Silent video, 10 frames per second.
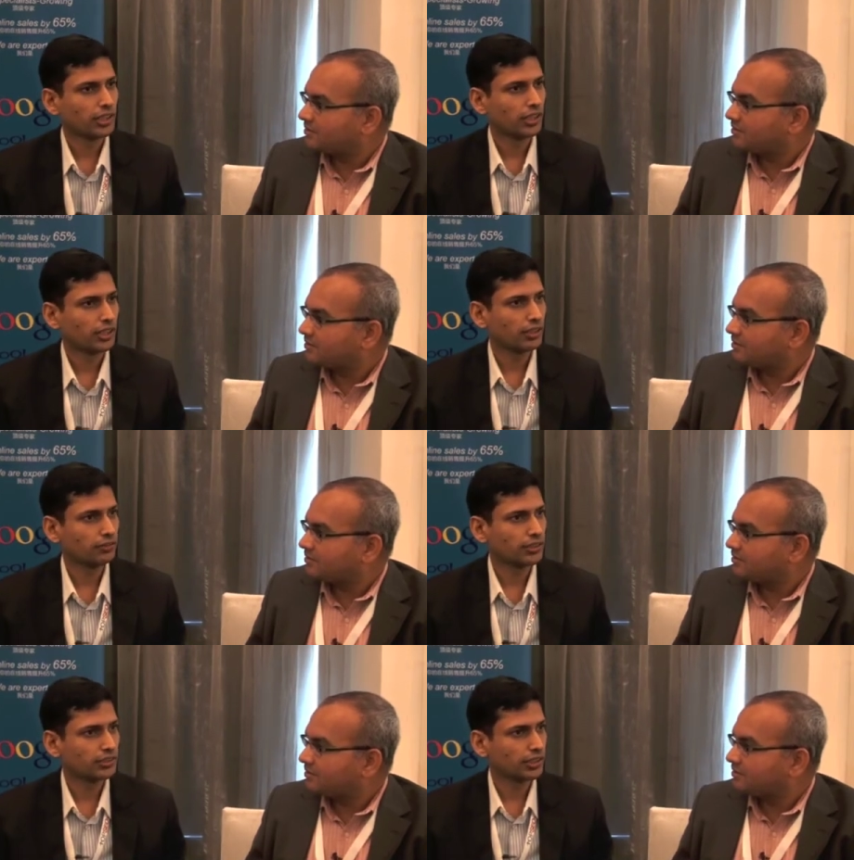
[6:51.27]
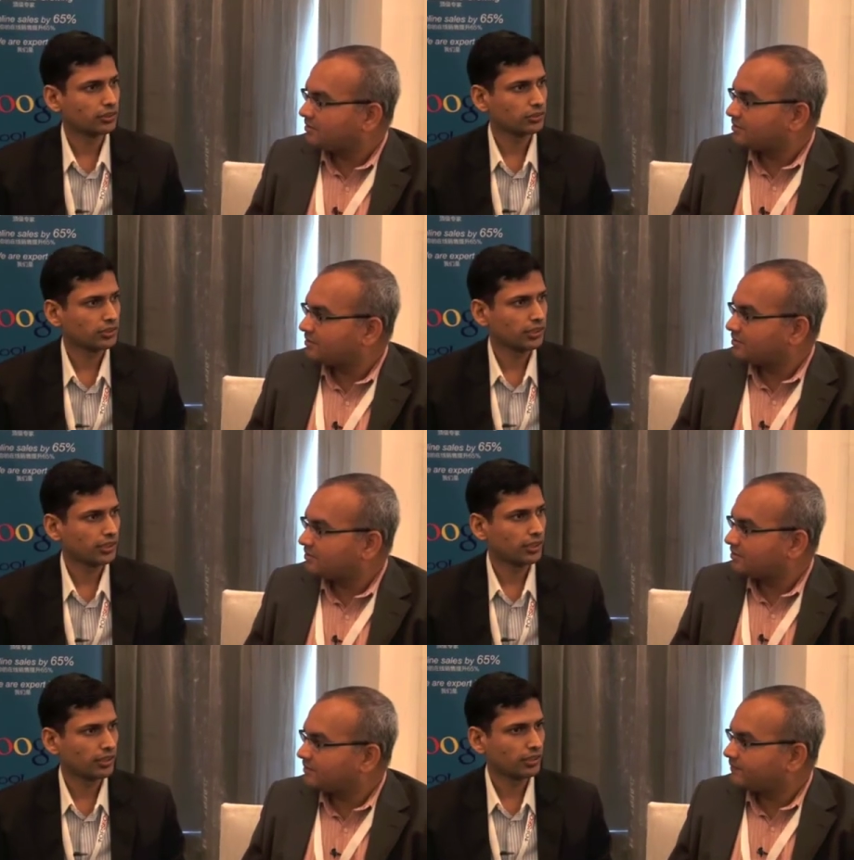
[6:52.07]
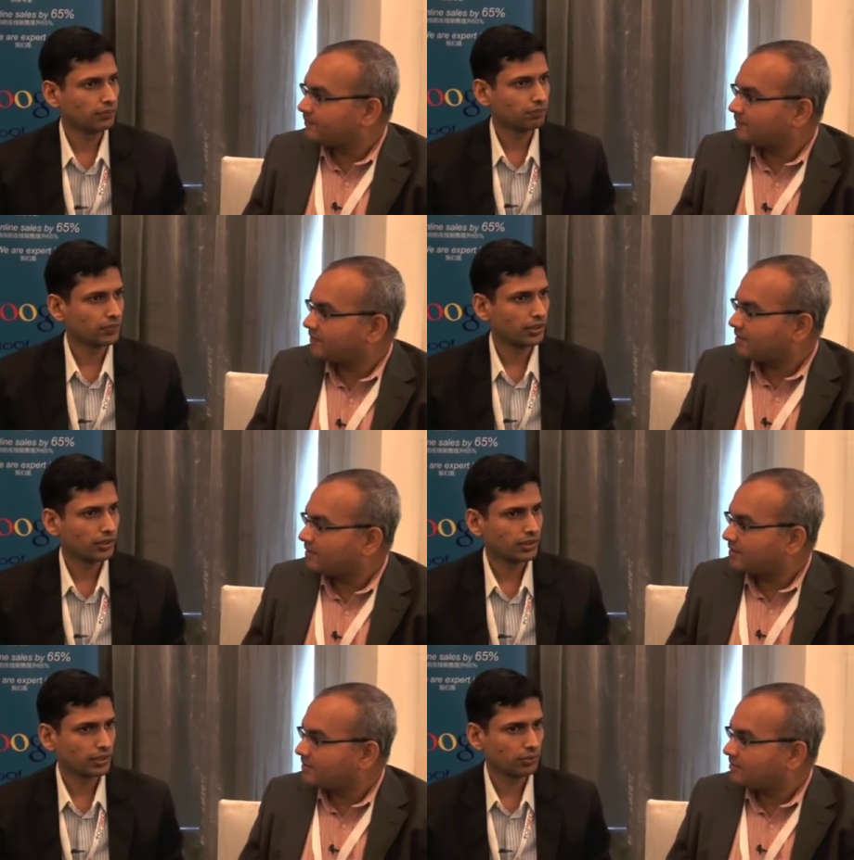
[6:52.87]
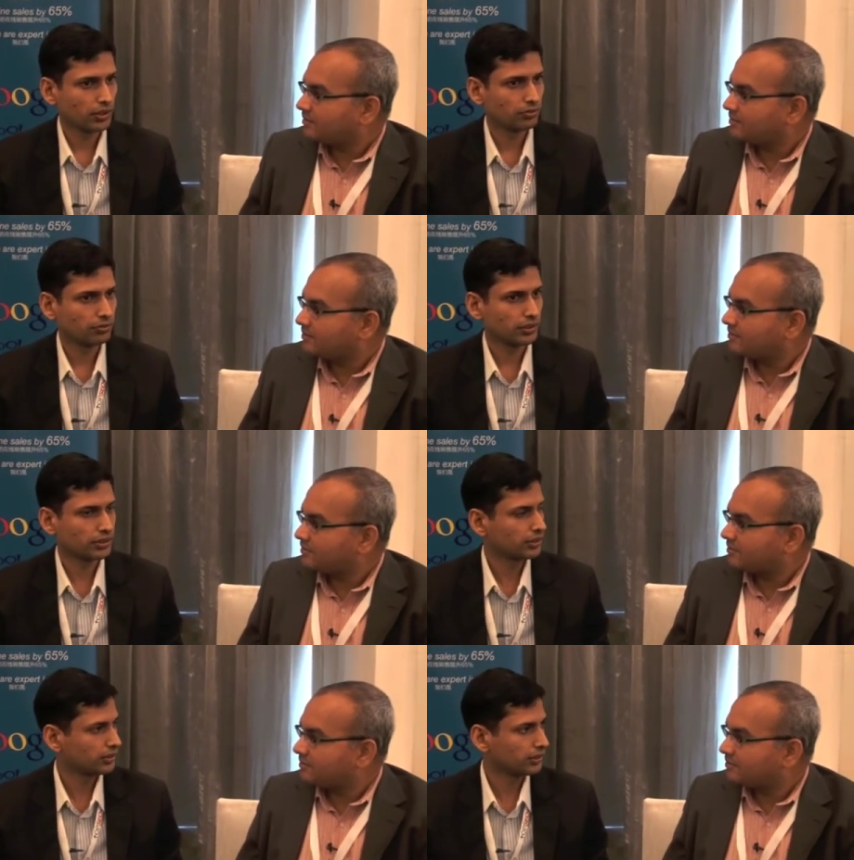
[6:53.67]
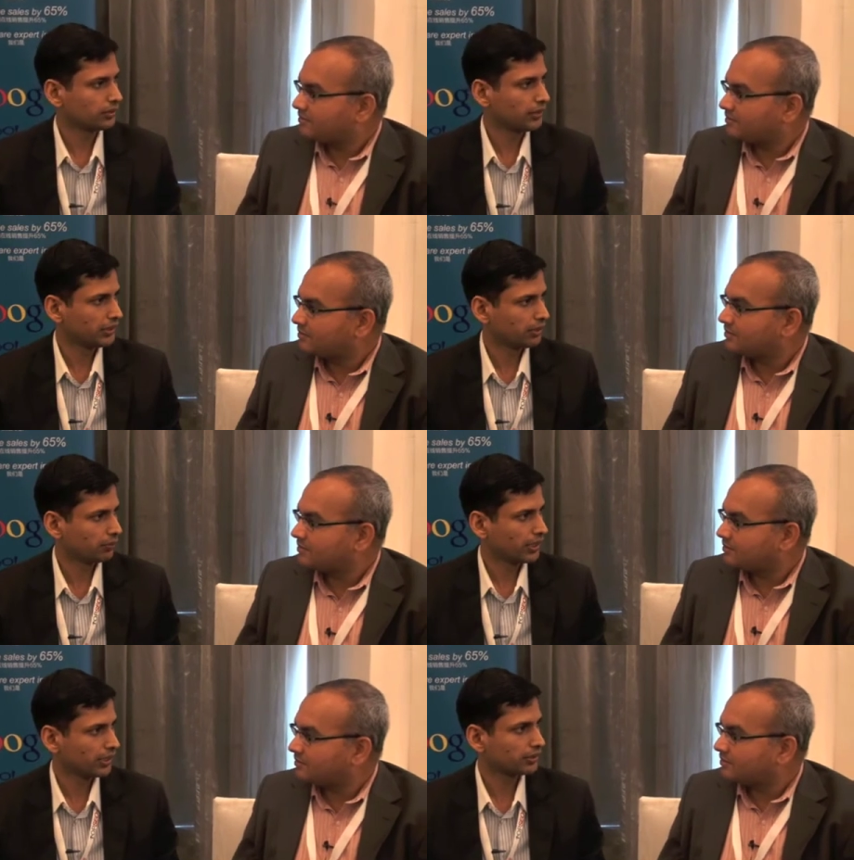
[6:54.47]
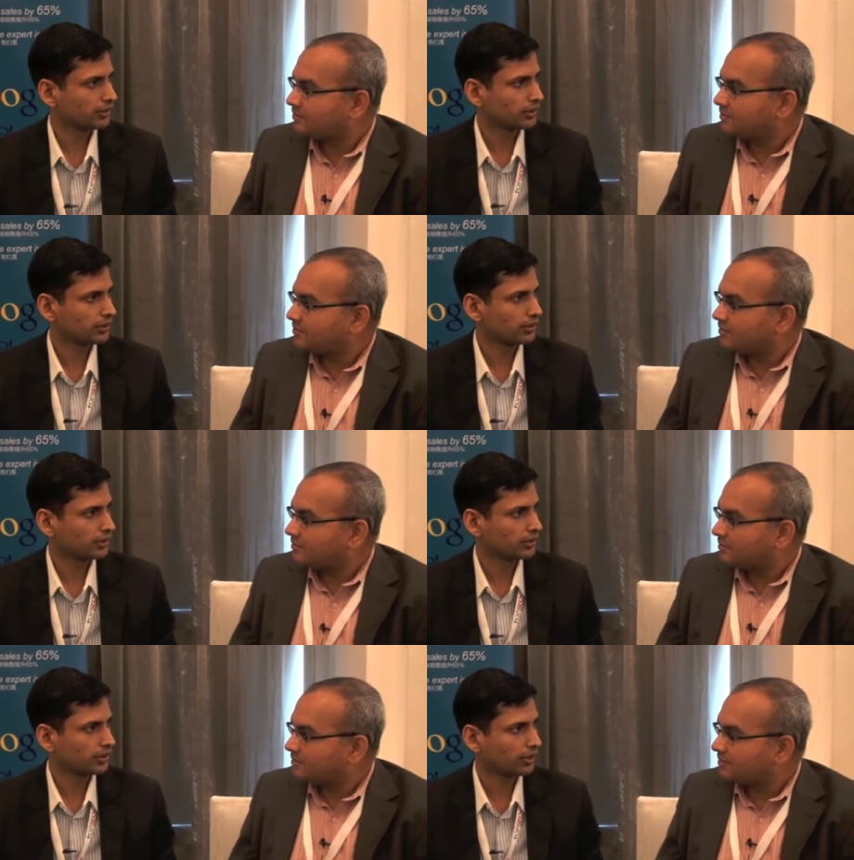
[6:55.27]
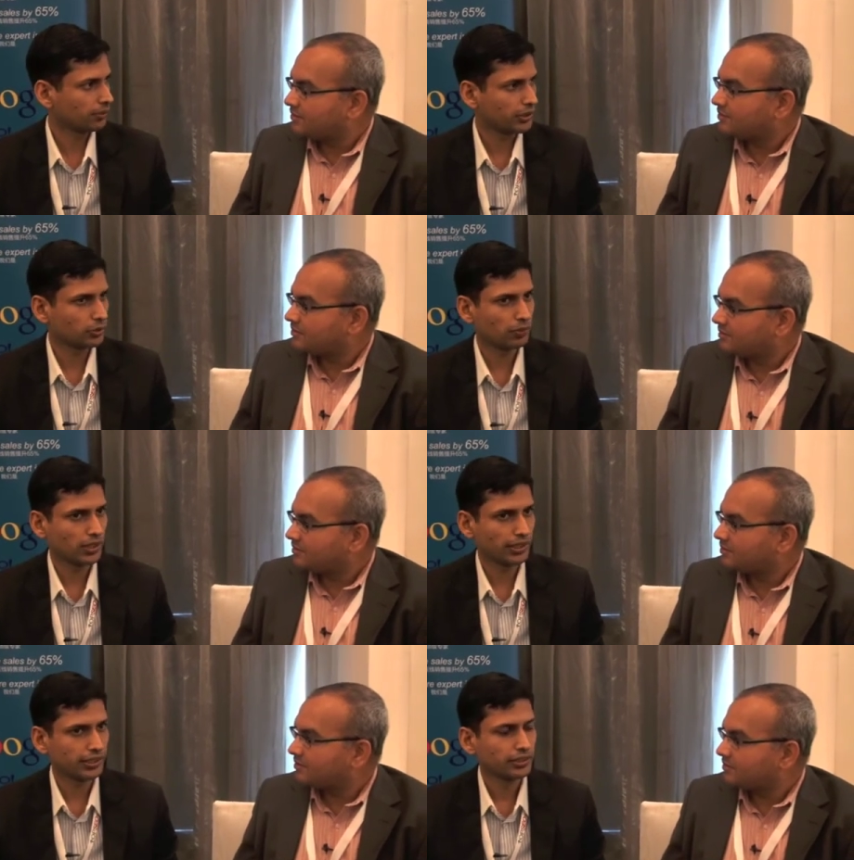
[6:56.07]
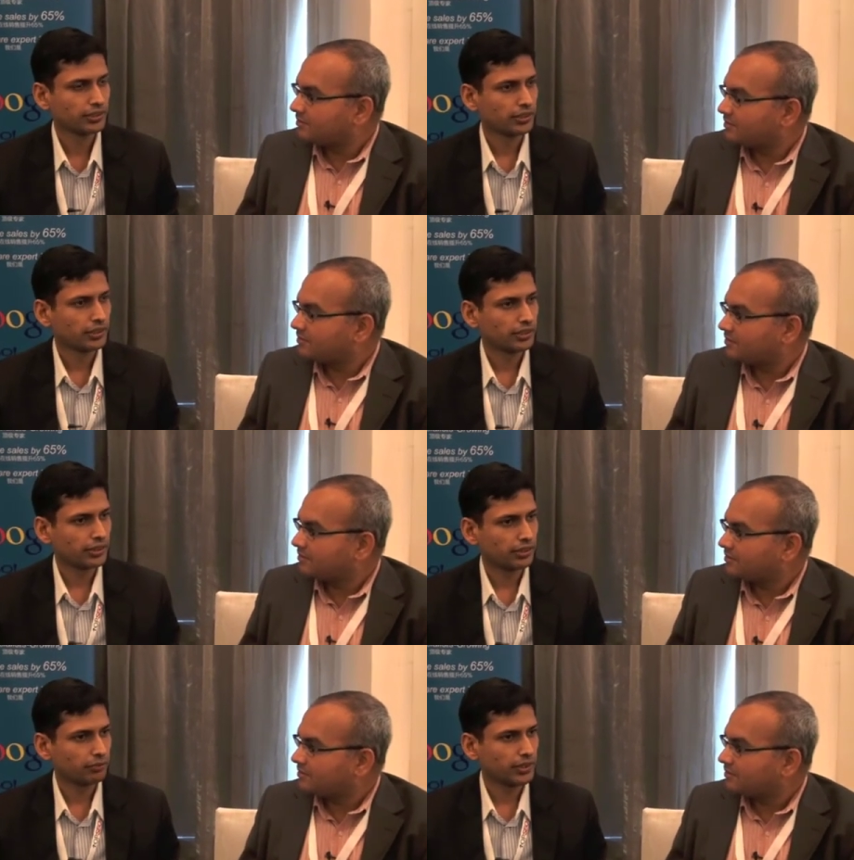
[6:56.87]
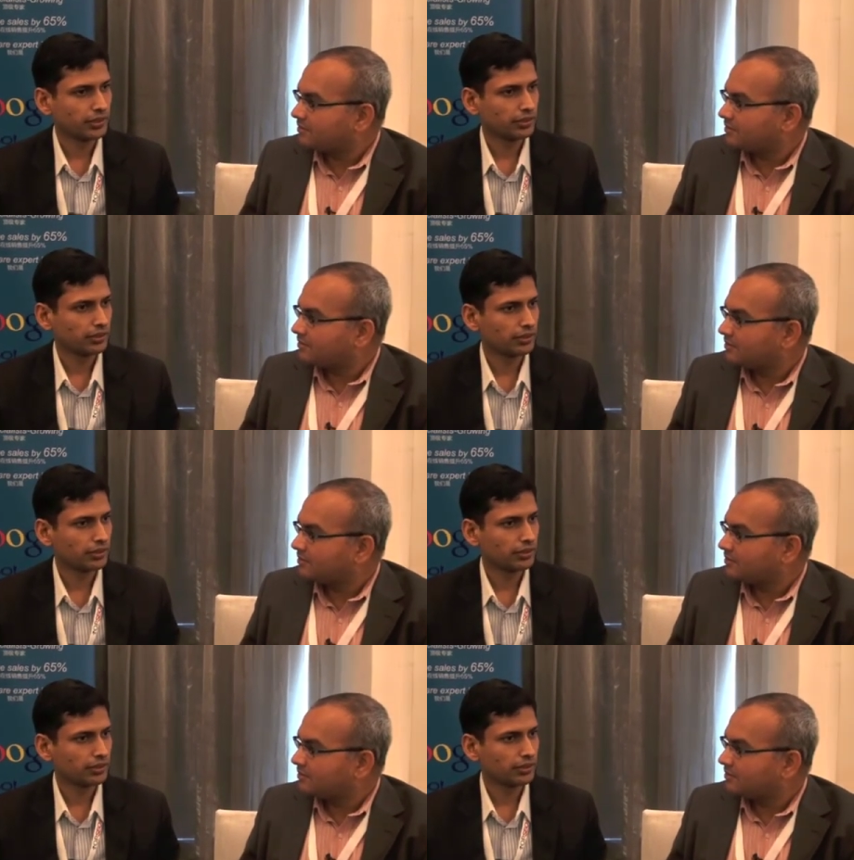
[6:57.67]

Speaker 1: Uh, we start to see a uh, uh, couple of Turn, MediaMath come into play. There have been